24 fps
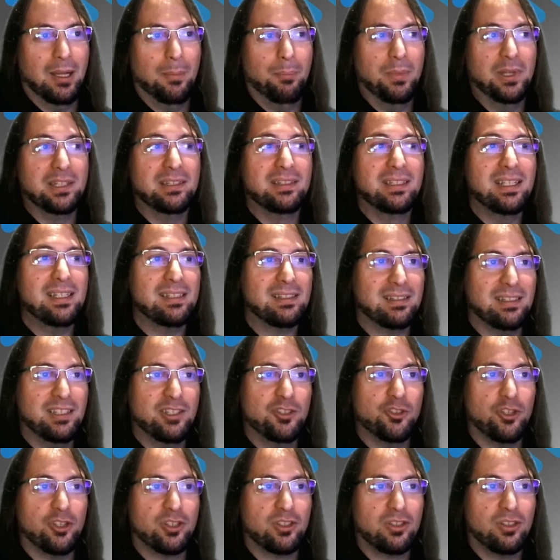But this is
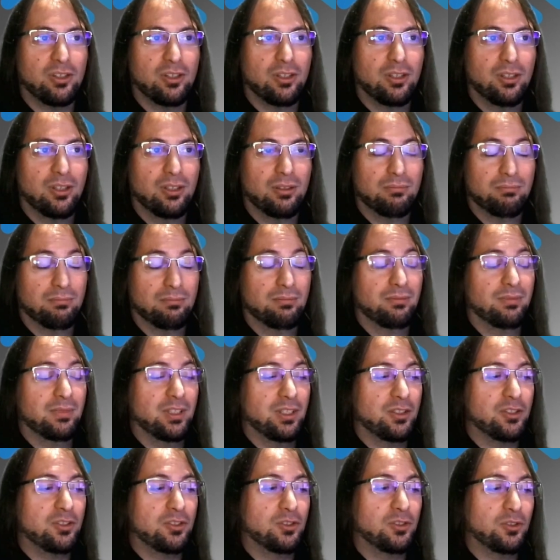just
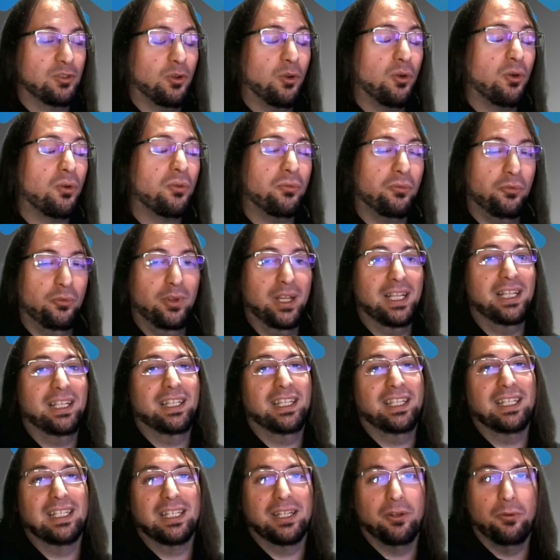so
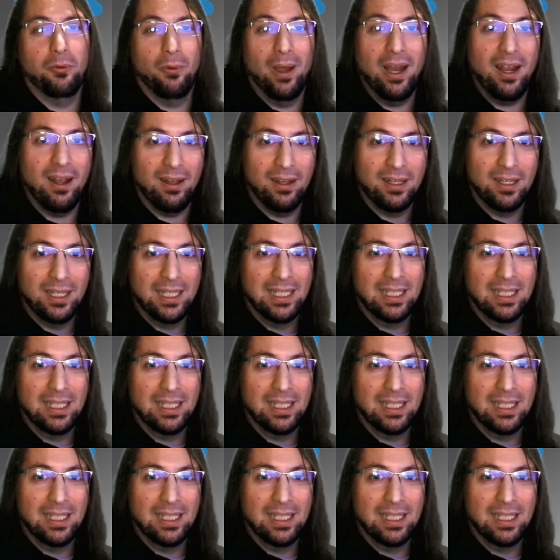freaking rare.